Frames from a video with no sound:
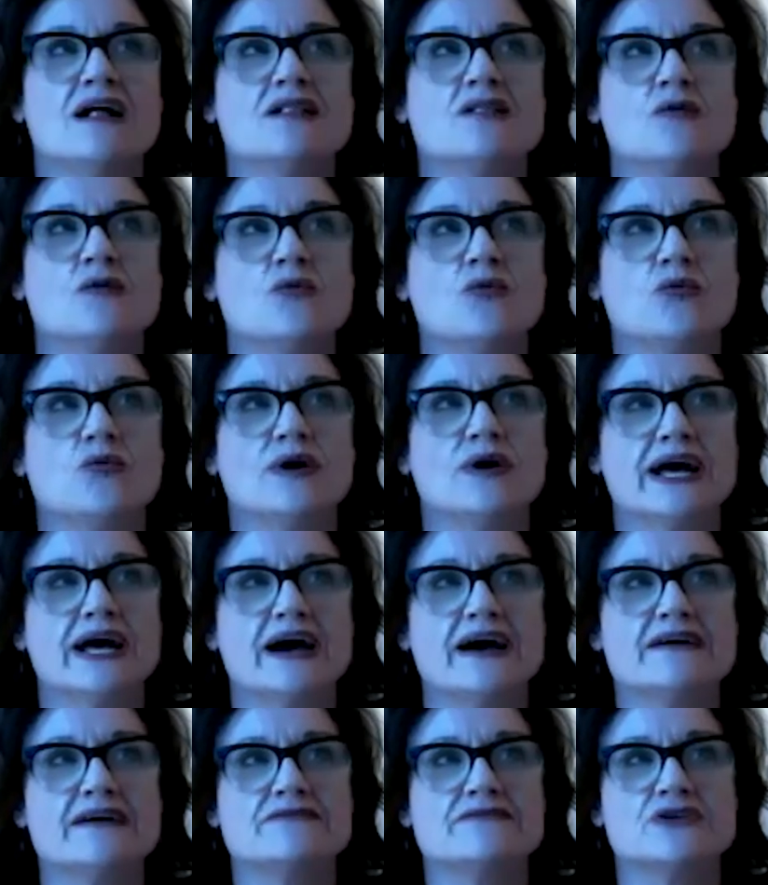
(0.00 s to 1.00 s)
Well,
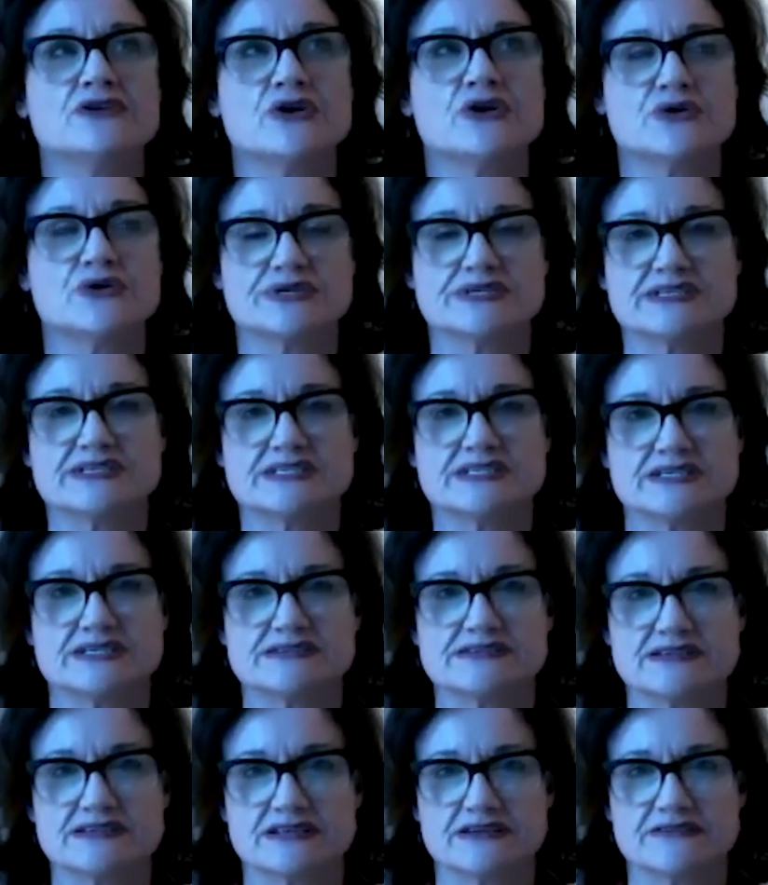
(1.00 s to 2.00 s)
what I've noticed
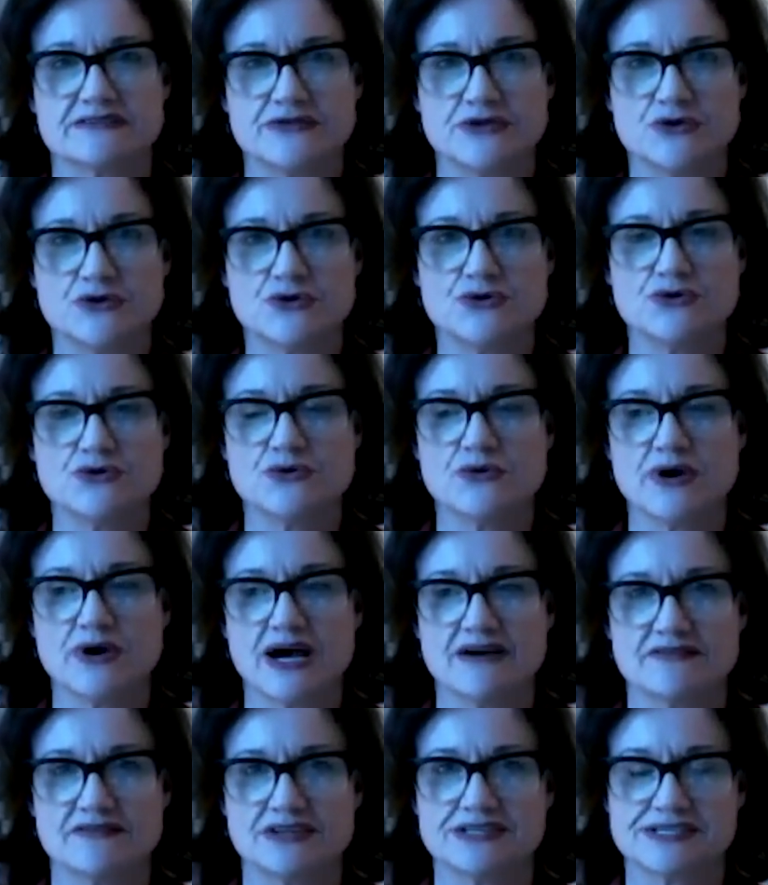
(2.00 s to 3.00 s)
is that if you
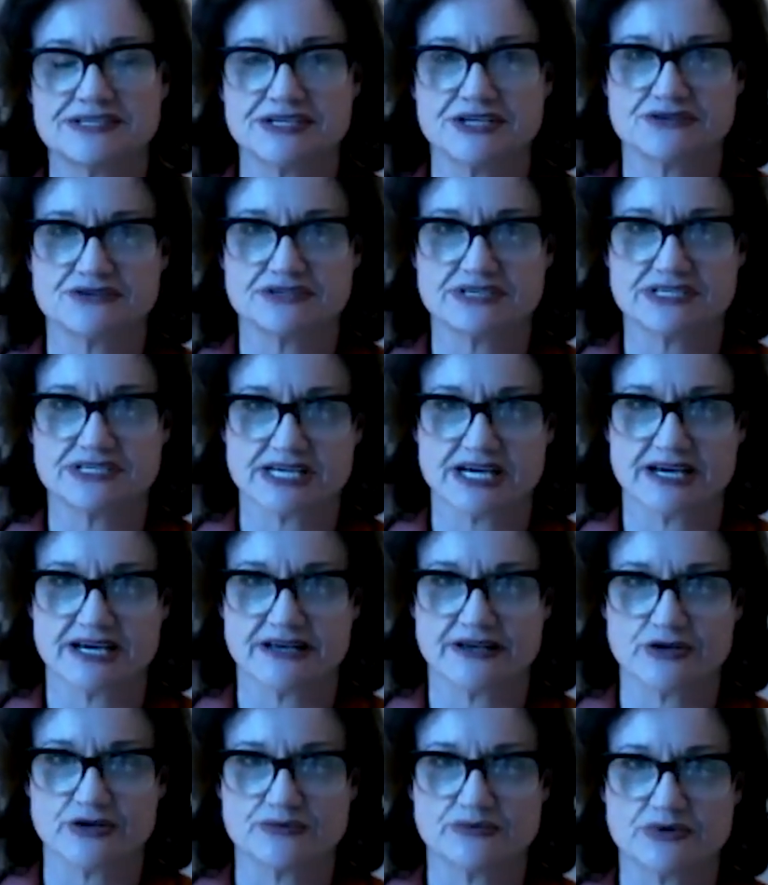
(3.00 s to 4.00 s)
have an insecure
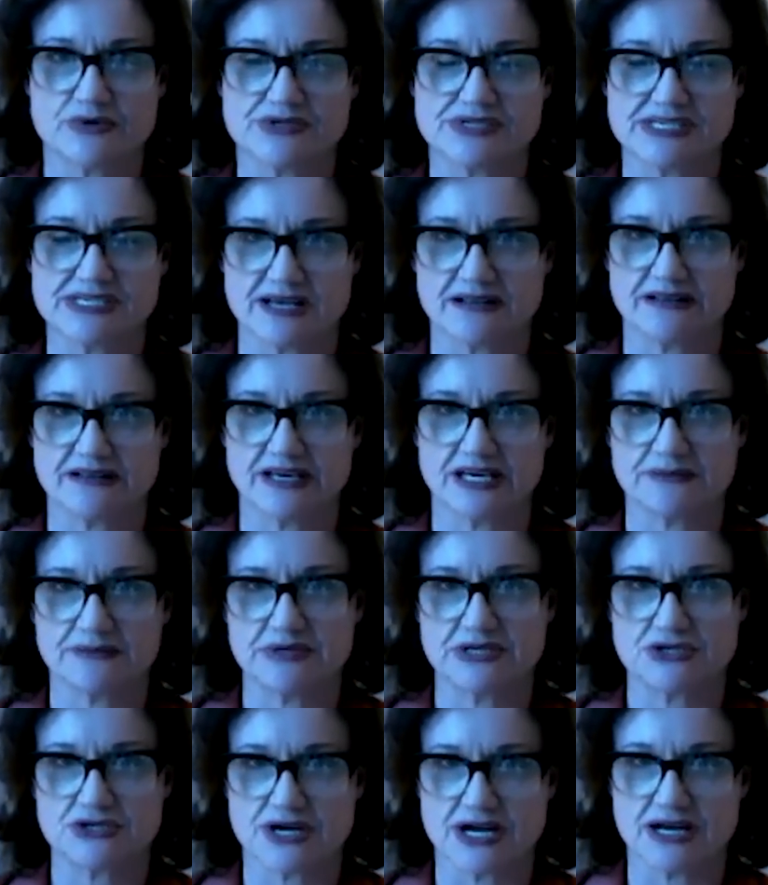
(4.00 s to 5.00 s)
style, you're most likely
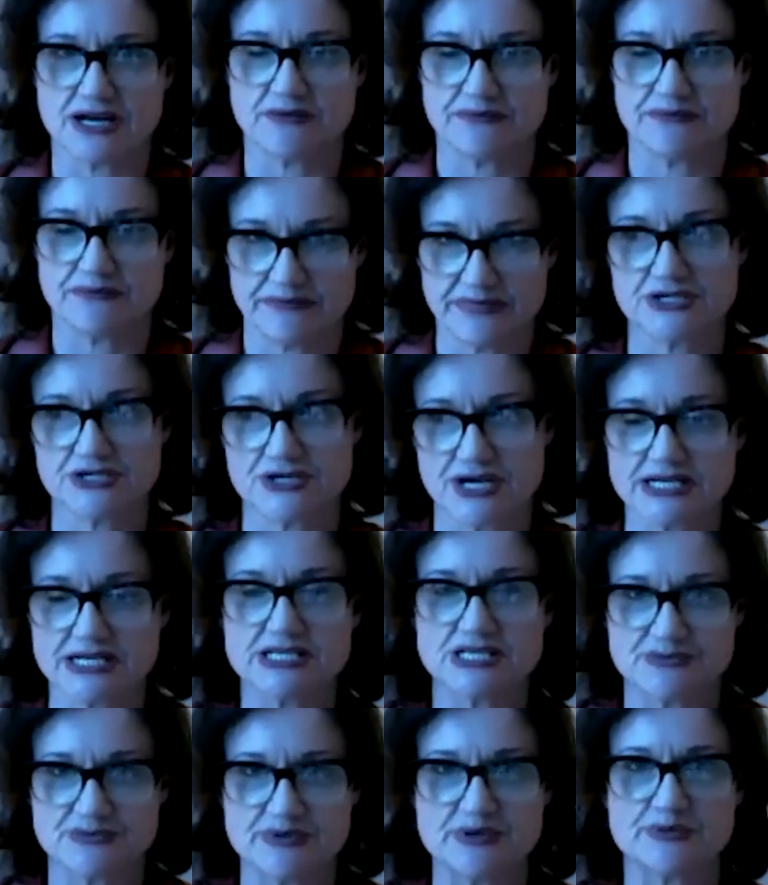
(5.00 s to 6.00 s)
going to be
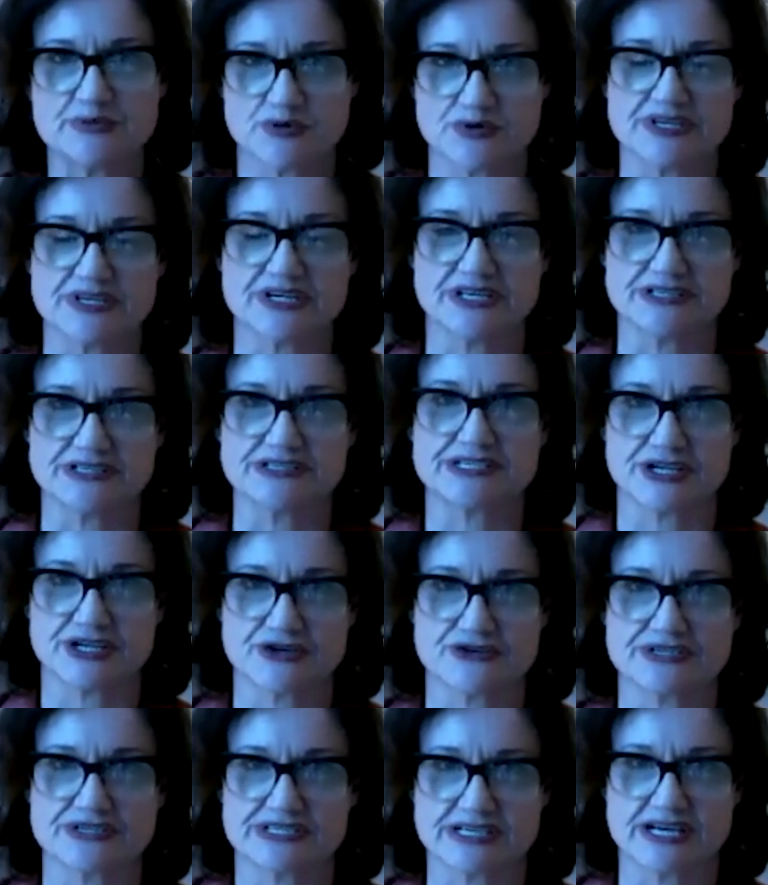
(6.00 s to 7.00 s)
attracted to people with an
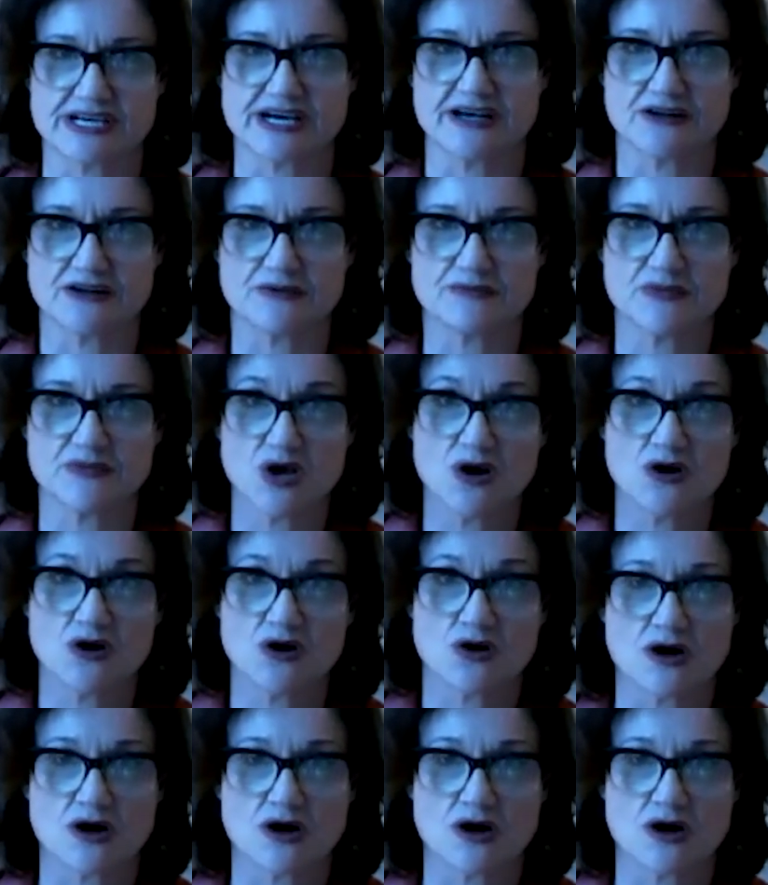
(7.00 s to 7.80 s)
insecure style.